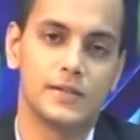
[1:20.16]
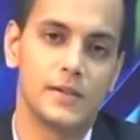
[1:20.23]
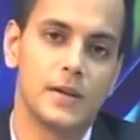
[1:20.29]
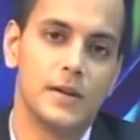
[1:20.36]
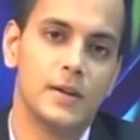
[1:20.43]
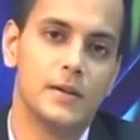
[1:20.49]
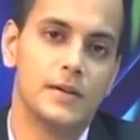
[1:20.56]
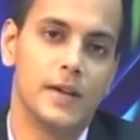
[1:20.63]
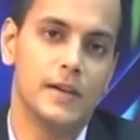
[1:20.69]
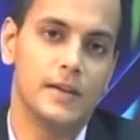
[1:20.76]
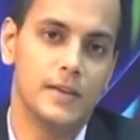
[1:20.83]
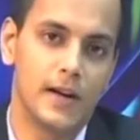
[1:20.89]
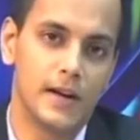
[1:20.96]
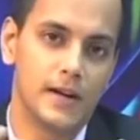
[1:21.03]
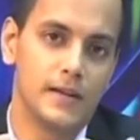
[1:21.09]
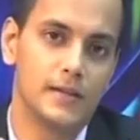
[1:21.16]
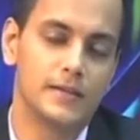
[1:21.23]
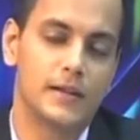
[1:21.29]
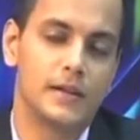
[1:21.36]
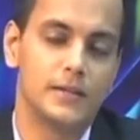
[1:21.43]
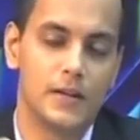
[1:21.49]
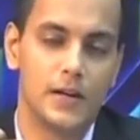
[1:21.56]
how you can calculate
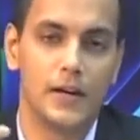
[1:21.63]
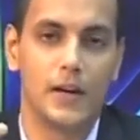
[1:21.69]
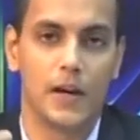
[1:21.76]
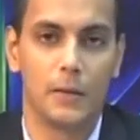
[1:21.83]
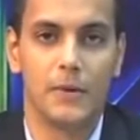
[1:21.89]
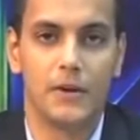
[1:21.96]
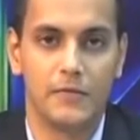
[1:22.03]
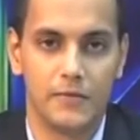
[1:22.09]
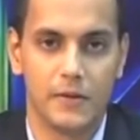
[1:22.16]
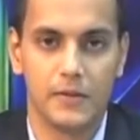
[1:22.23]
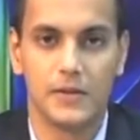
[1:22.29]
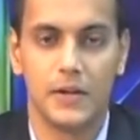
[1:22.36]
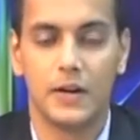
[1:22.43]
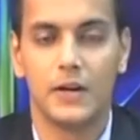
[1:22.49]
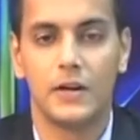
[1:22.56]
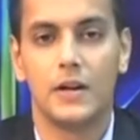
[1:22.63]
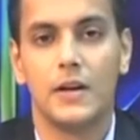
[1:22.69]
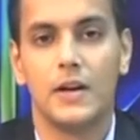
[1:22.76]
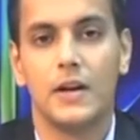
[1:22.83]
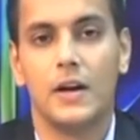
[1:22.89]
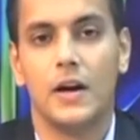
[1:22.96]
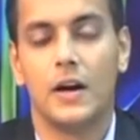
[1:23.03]
work done and how is
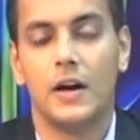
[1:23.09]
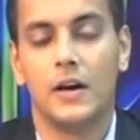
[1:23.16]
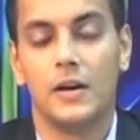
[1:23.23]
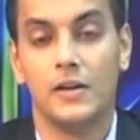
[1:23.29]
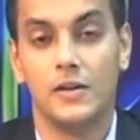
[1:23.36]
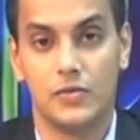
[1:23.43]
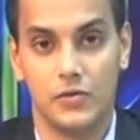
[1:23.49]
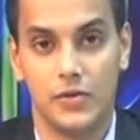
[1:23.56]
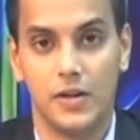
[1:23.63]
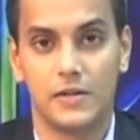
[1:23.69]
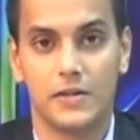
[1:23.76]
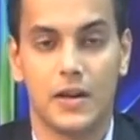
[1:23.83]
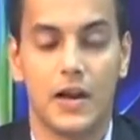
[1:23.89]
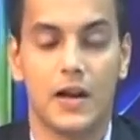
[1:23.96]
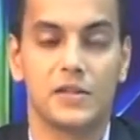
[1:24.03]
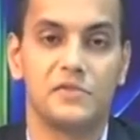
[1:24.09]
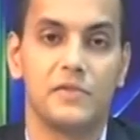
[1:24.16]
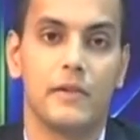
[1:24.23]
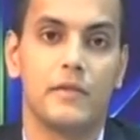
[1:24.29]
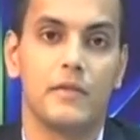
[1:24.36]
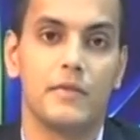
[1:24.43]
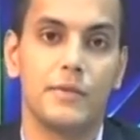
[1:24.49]
it different turbines. We
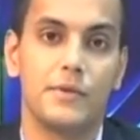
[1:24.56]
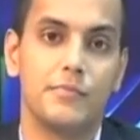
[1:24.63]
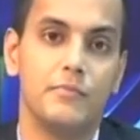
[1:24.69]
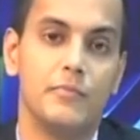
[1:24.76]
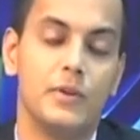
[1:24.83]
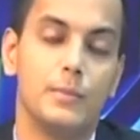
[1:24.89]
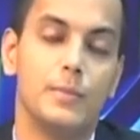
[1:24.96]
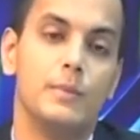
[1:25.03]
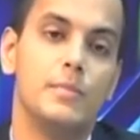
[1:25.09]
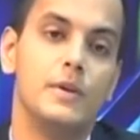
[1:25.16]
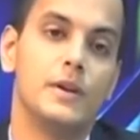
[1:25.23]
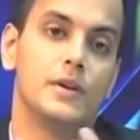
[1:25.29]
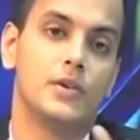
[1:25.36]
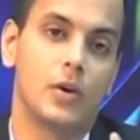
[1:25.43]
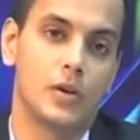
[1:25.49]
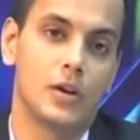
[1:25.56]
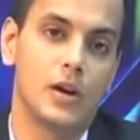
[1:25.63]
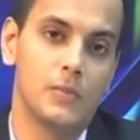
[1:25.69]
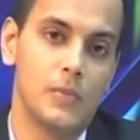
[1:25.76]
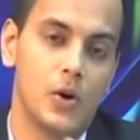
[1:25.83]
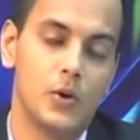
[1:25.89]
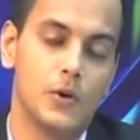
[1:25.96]
will then discussion
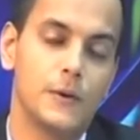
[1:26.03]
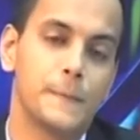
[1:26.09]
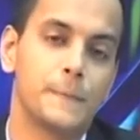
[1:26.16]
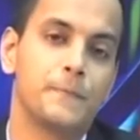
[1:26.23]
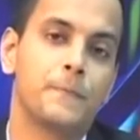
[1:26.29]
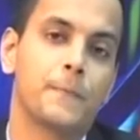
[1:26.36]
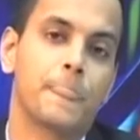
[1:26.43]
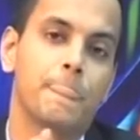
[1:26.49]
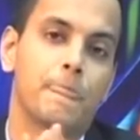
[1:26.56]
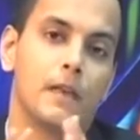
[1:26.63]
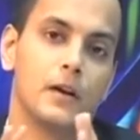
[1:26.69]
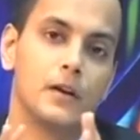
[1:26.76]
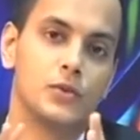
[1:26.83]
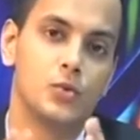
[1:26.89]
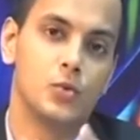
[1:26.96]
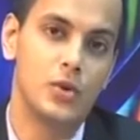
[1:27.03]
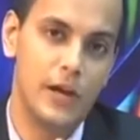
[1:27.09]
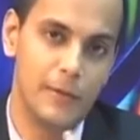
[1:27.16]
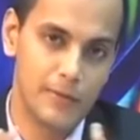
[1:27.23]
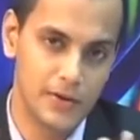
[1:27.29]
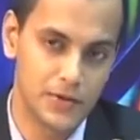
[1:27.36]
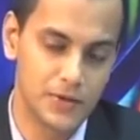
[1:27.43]
about we will
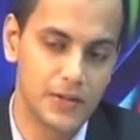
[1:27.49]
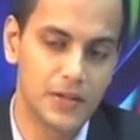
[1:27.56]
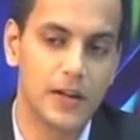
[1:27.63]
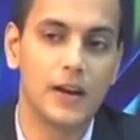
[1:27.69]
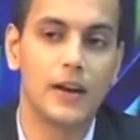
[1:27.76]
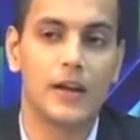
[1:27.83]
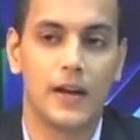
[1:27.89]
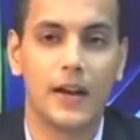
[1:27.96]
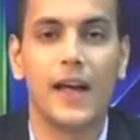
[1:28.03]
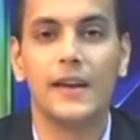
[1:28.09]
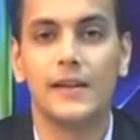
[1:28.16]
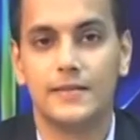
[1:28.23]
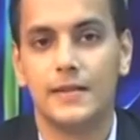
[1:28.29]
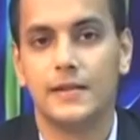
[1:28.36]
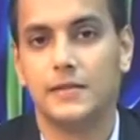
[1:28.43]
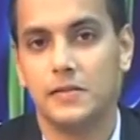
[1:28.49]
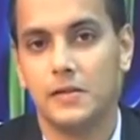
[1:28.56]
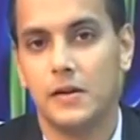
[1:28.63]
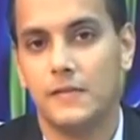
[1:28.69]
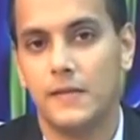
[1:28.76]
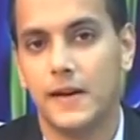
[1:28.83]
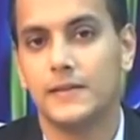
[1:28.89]
assume that had used
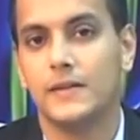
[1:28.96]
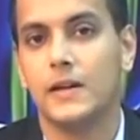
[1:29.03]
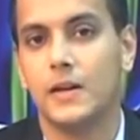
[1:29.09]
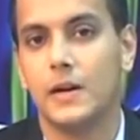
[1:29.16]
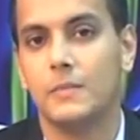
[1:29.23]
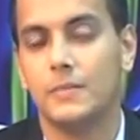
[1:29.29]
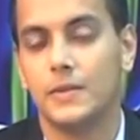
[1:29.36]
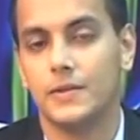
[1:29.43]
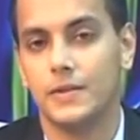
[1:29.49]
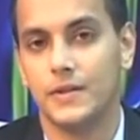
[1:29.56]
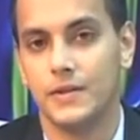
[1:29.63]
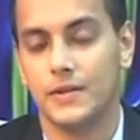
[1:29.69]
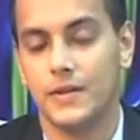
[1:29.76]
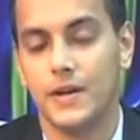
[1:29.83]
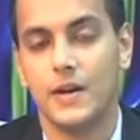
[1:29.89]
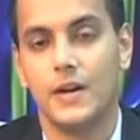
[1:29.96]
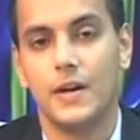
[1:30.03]
in the still be valid